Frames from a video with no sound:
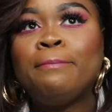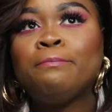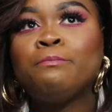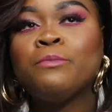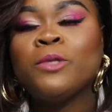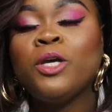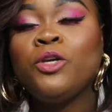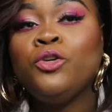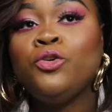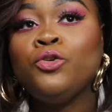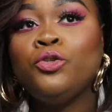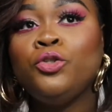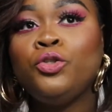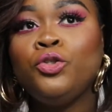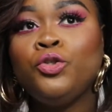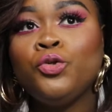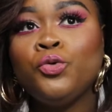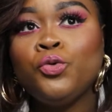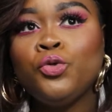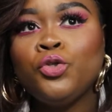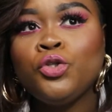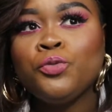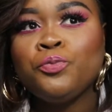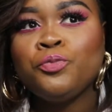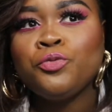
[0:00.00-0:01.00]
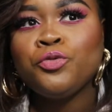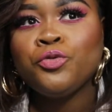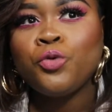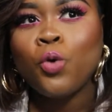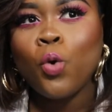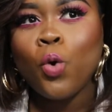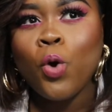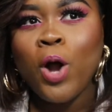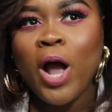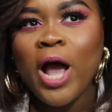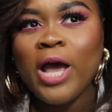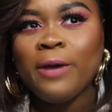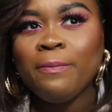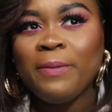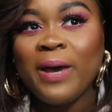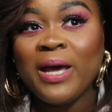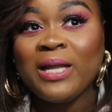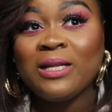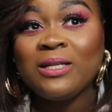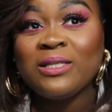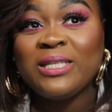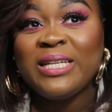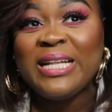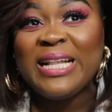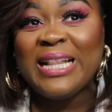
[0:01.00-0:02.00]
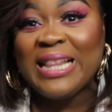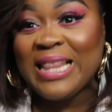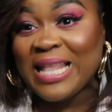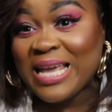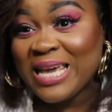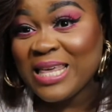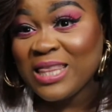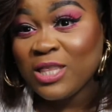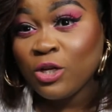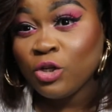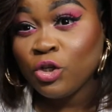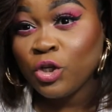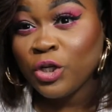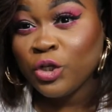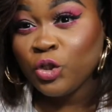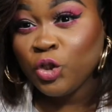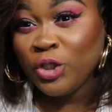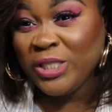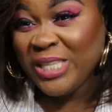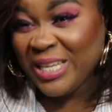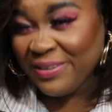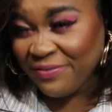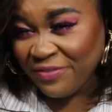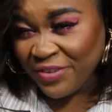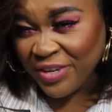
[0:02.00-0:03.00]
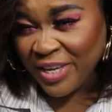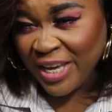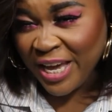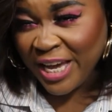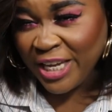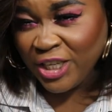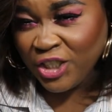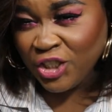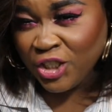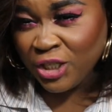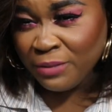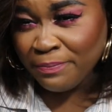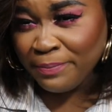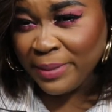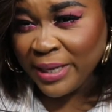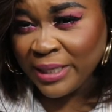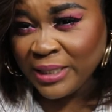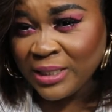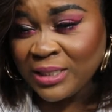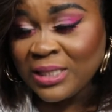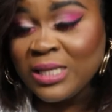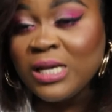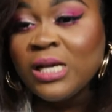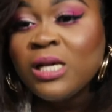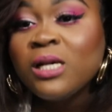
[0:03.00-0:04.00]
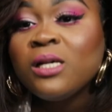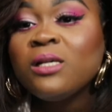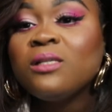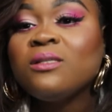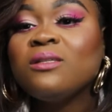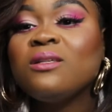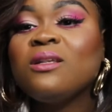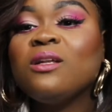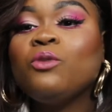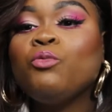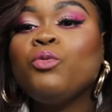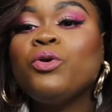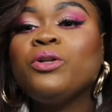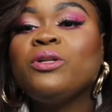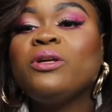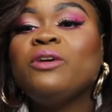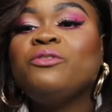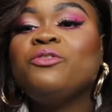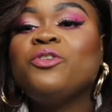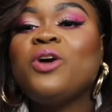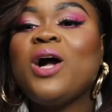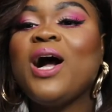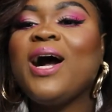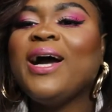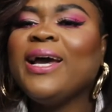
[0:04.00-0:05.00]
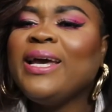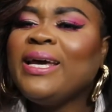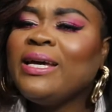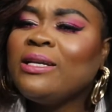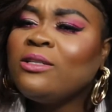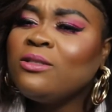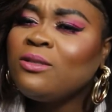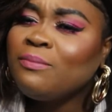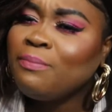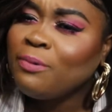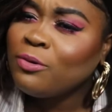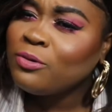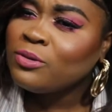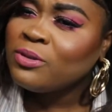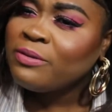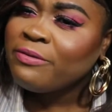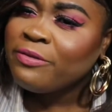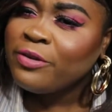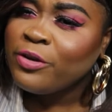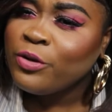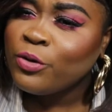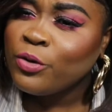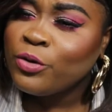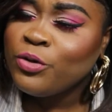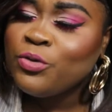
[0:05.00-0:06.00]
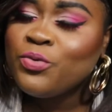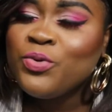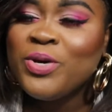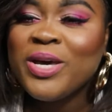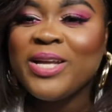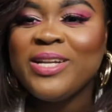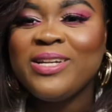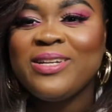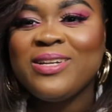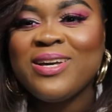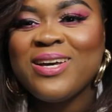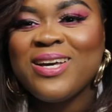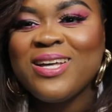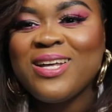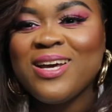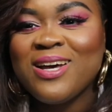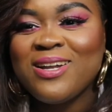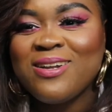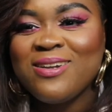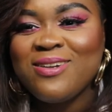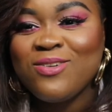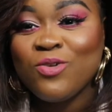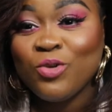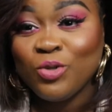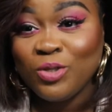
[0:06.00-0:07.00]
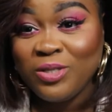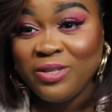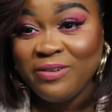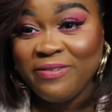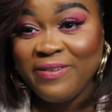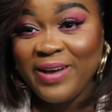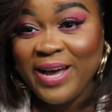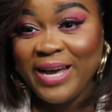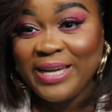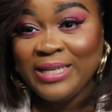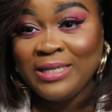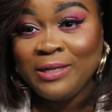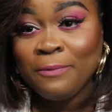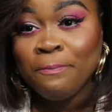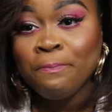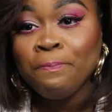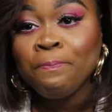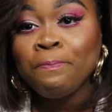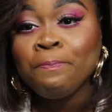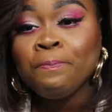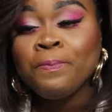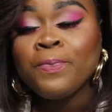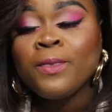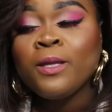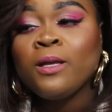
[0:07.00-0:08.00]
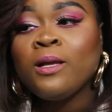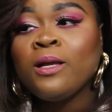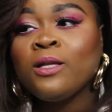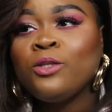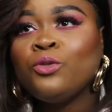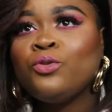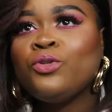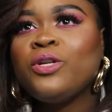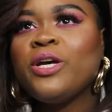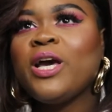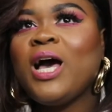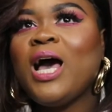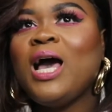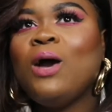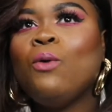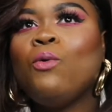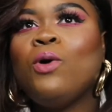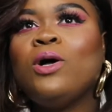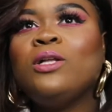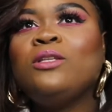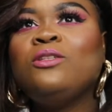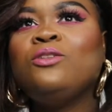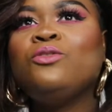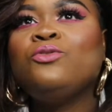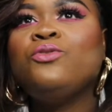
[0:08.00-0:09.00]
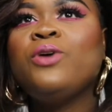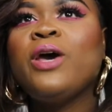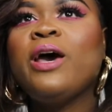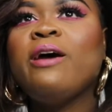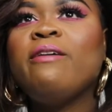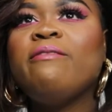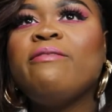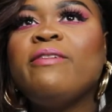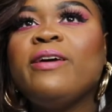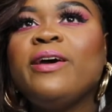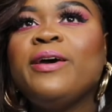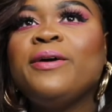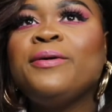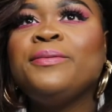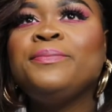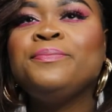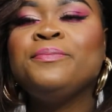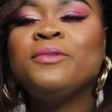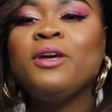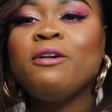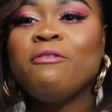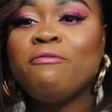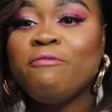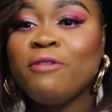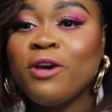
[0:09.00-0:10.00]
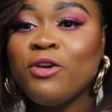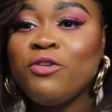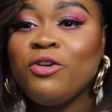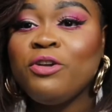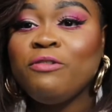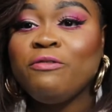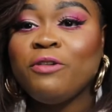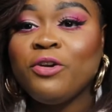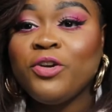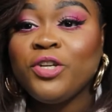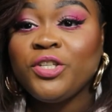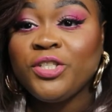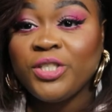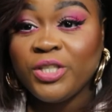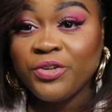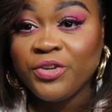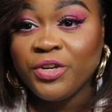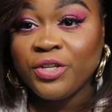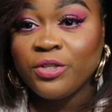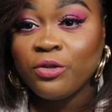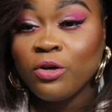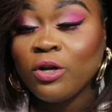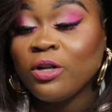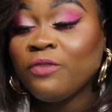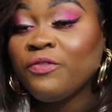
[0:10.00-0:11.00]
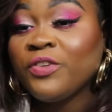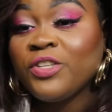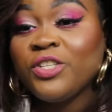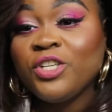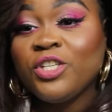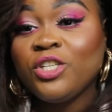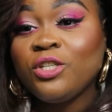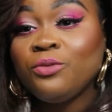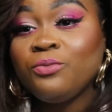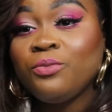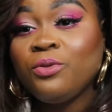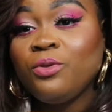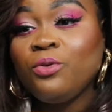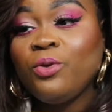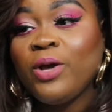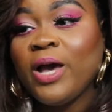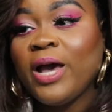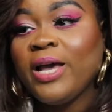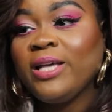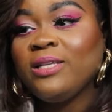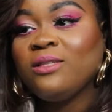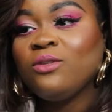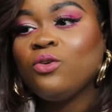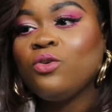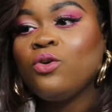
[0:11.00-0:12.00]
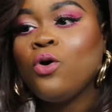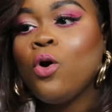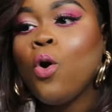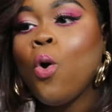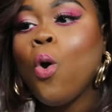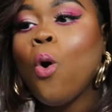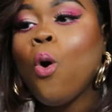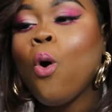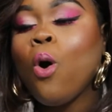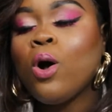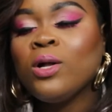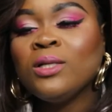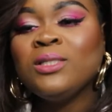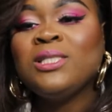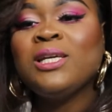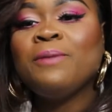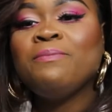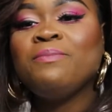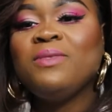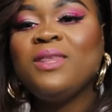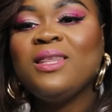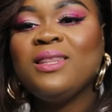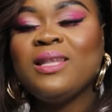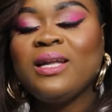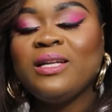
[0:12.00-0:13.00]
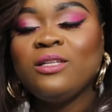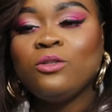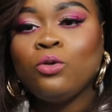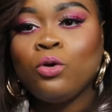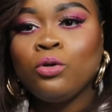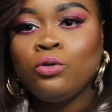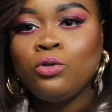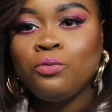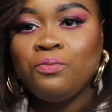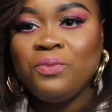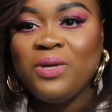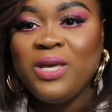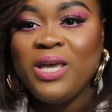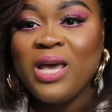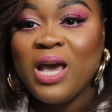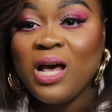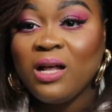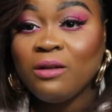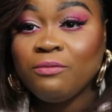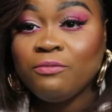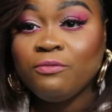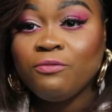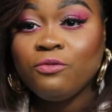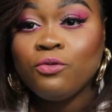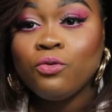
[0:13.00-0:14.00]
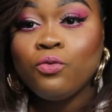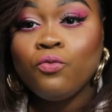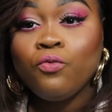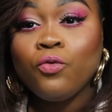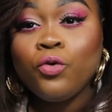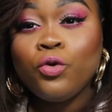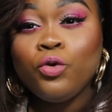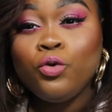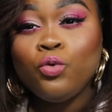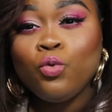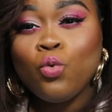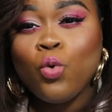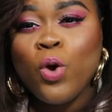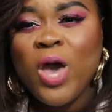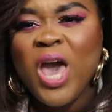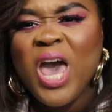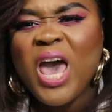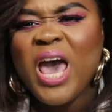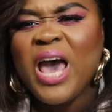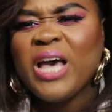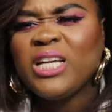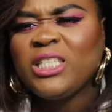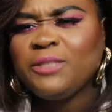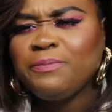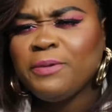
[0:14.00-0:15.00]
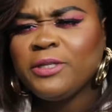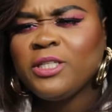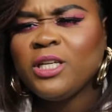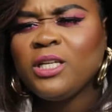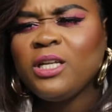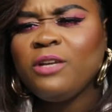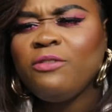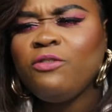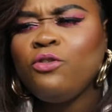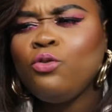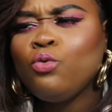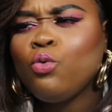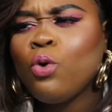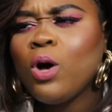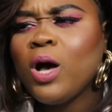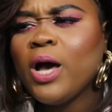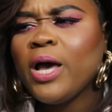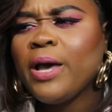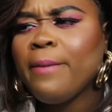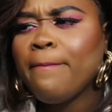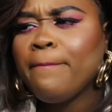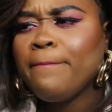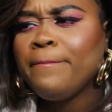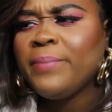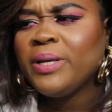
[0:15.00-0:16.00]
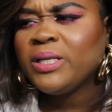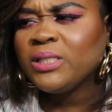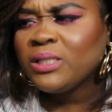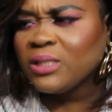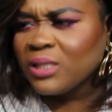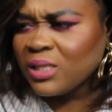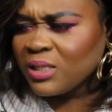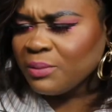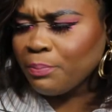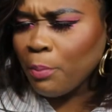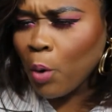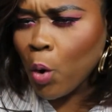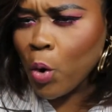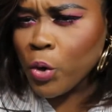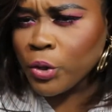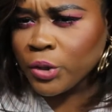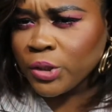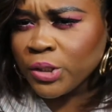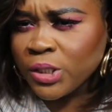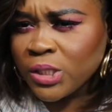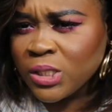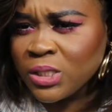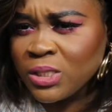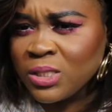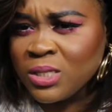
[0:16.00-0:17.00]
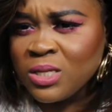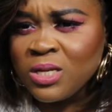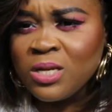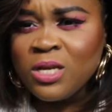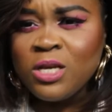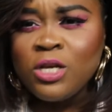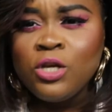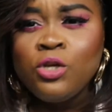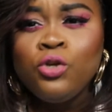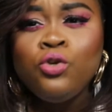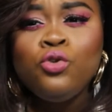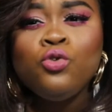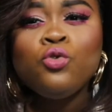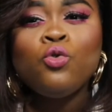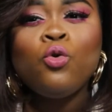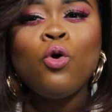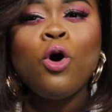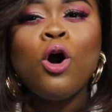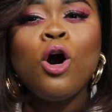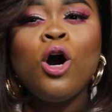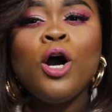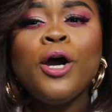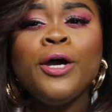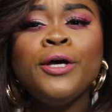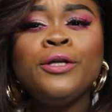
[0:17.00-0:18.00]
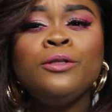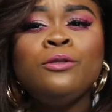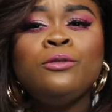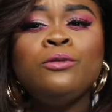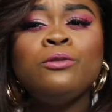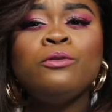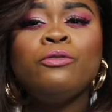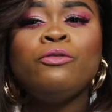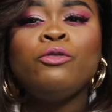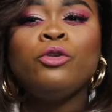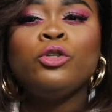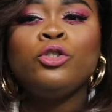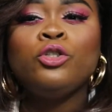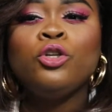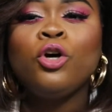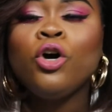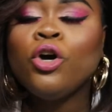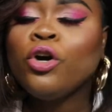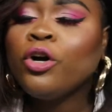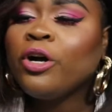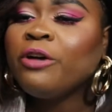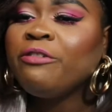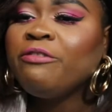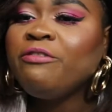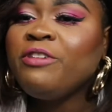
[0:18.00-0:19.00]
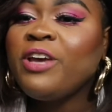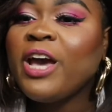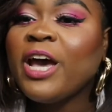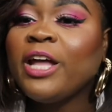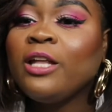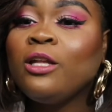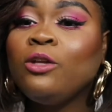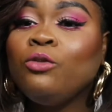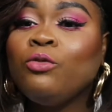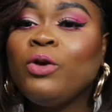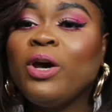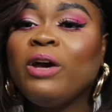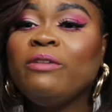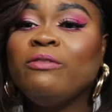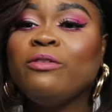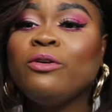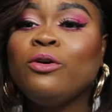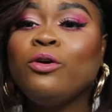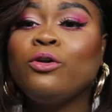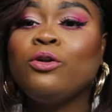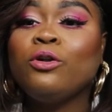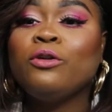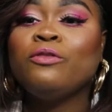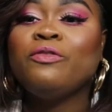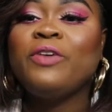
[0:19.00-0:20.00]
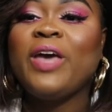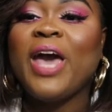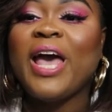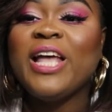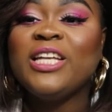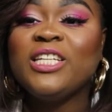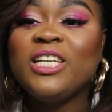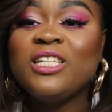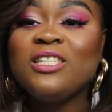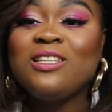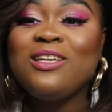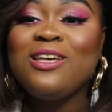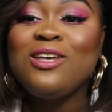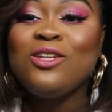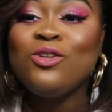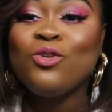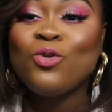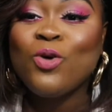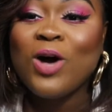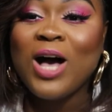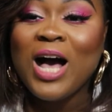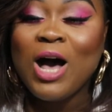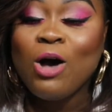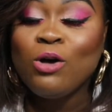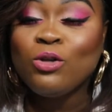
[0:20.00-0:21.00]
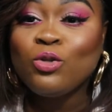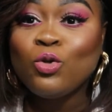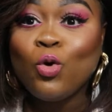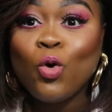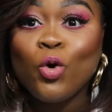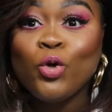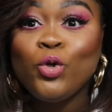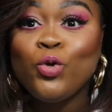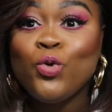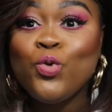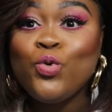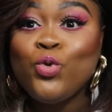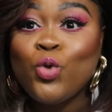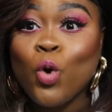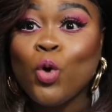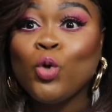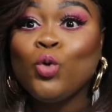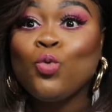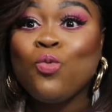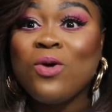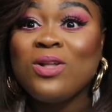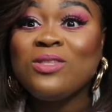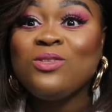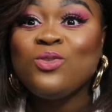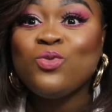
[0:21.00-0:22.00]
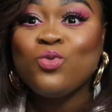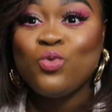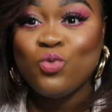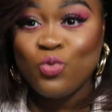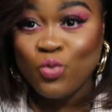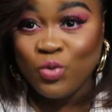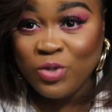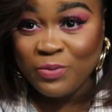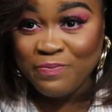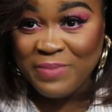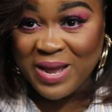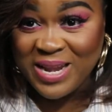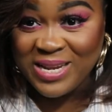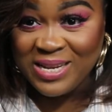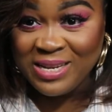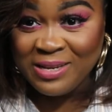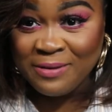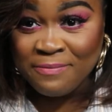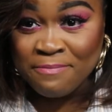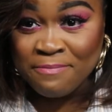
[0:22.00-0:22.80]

you do subscribe and click the notification button so that whenever I get to post a video you get notified. Today I want to have a very serious conversation with you guys on something that is going to be helpful for you, especially if you are a business person, you are into photography and you have a whole lot of gadgets in your house, or you don't want to lose money.